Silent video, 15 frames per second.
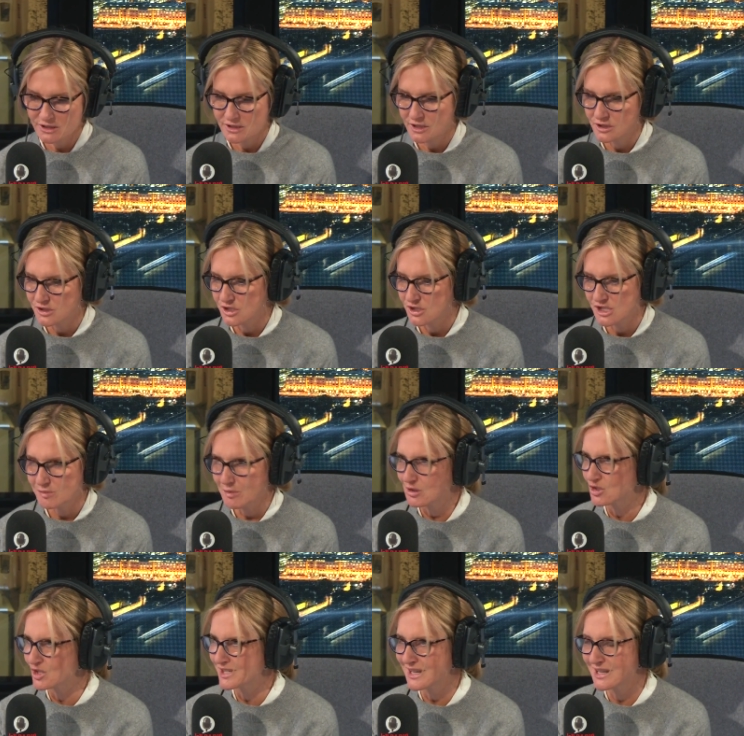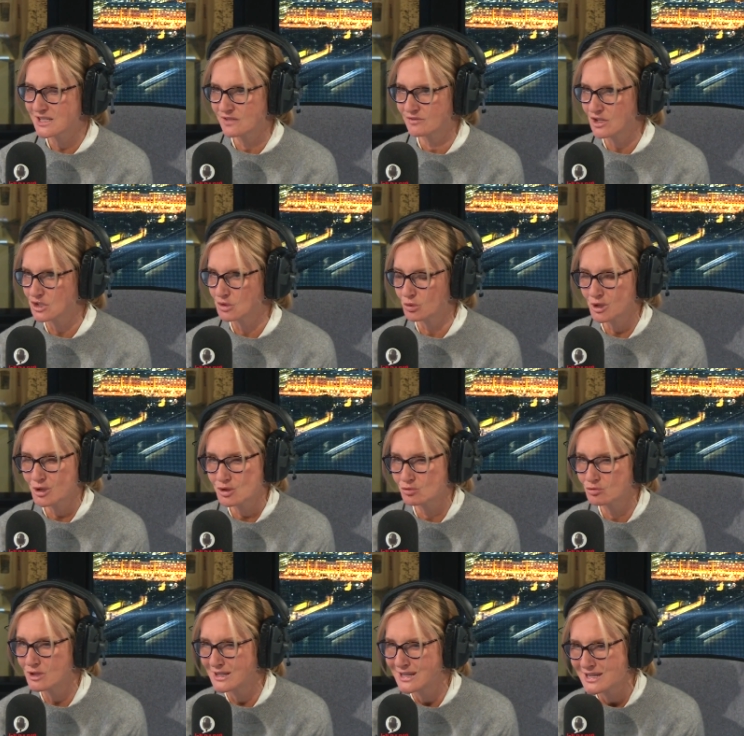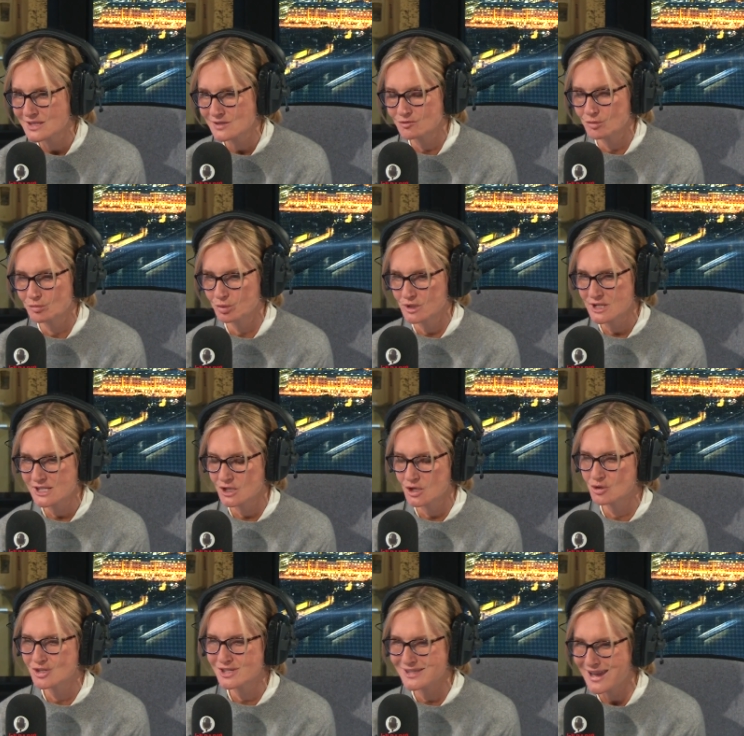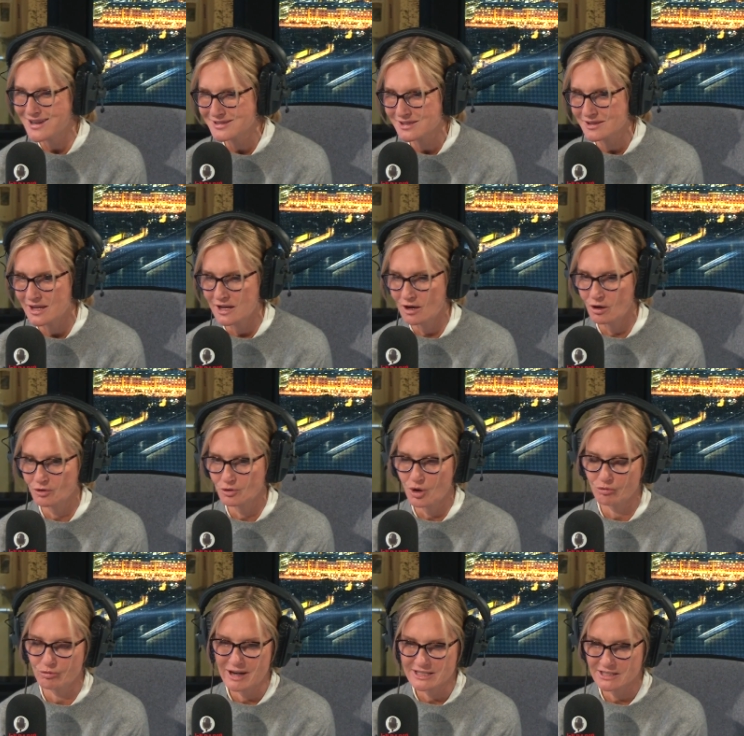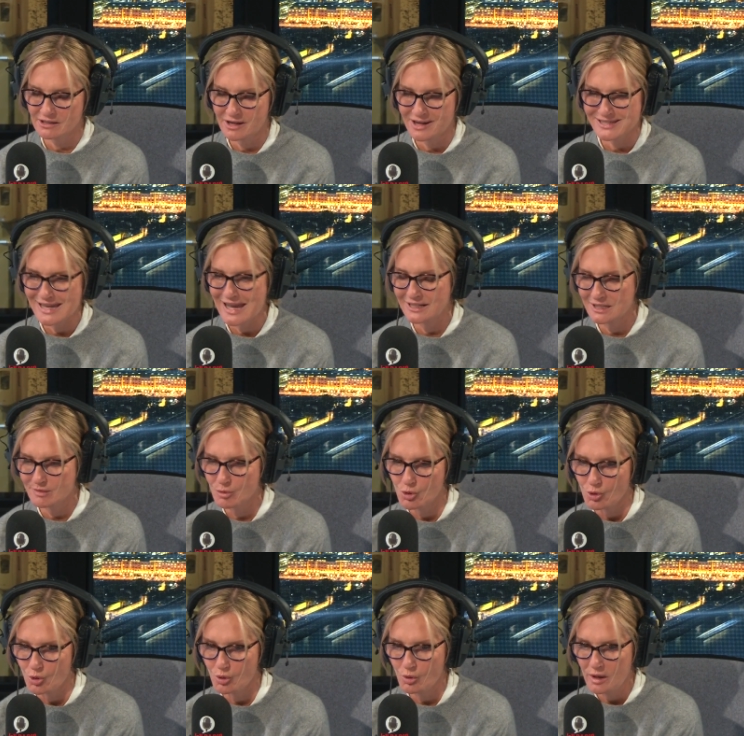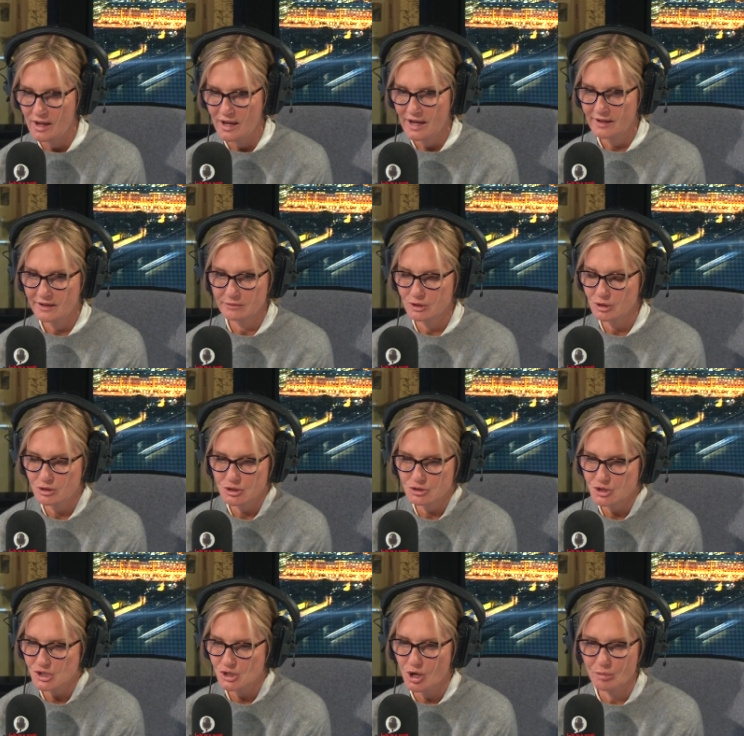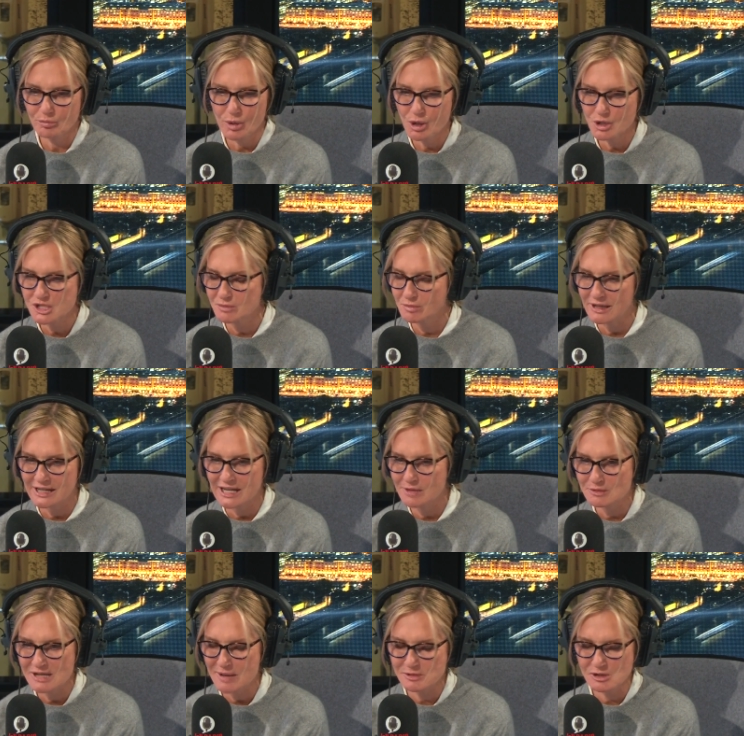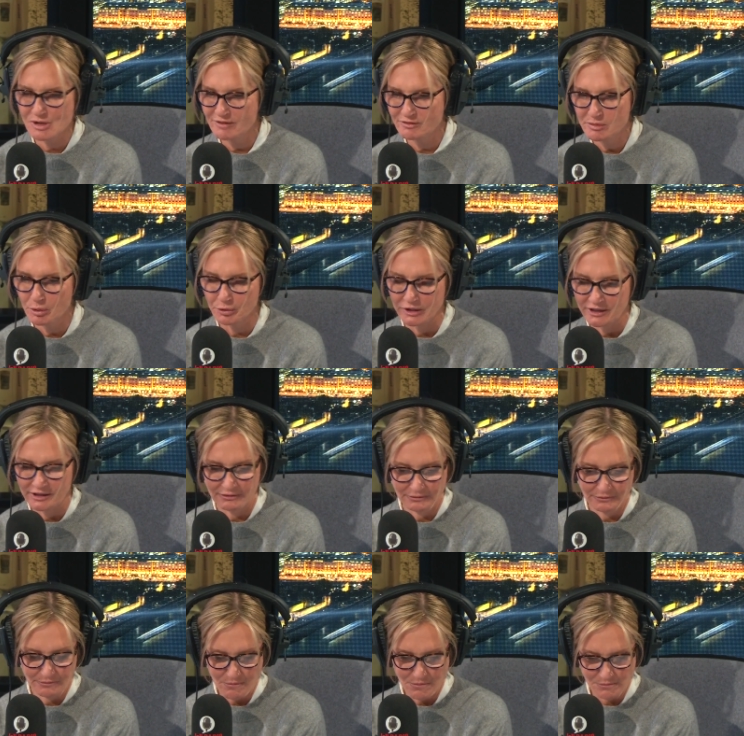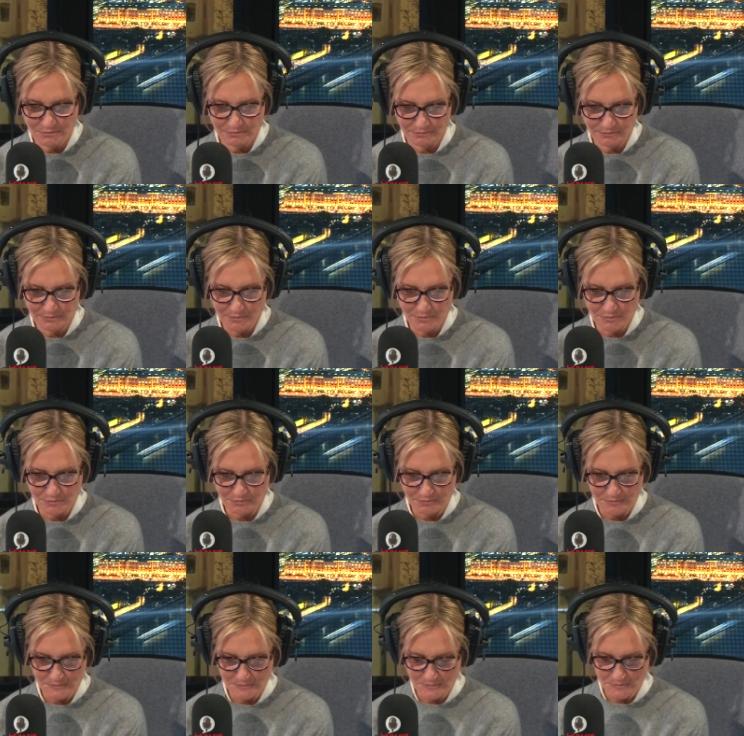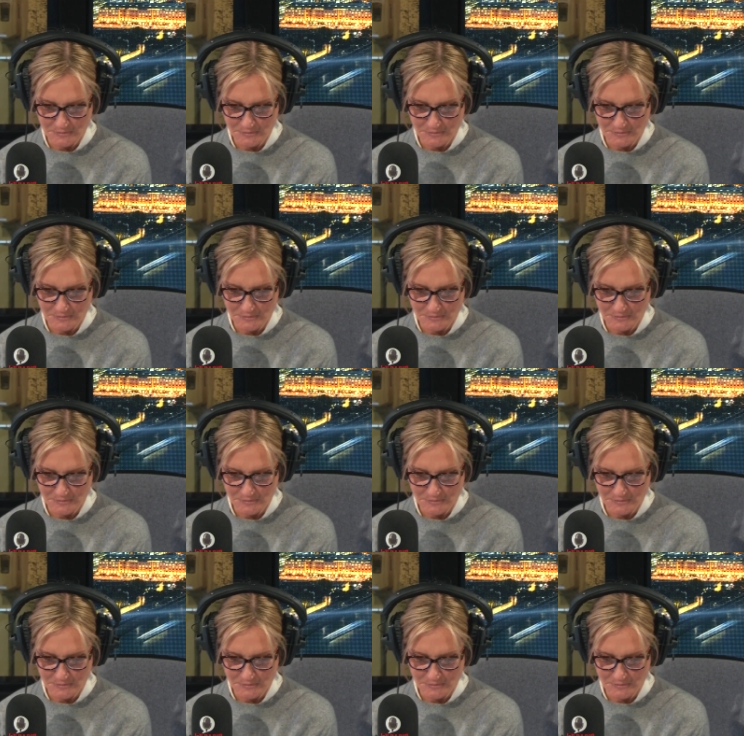you know, suspicious individual who's released from prison, who says they are not radicalised anymore. You, you just can't possibly keep tabs on everybody. Well, what was